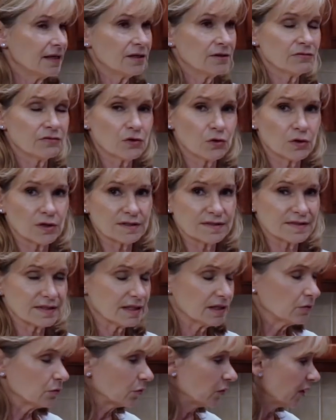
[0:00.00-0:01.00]
then of course
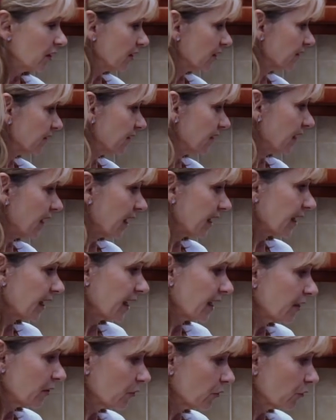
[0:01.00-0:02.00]
it works like
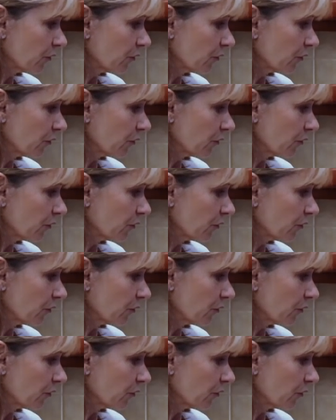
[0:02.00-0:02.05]
a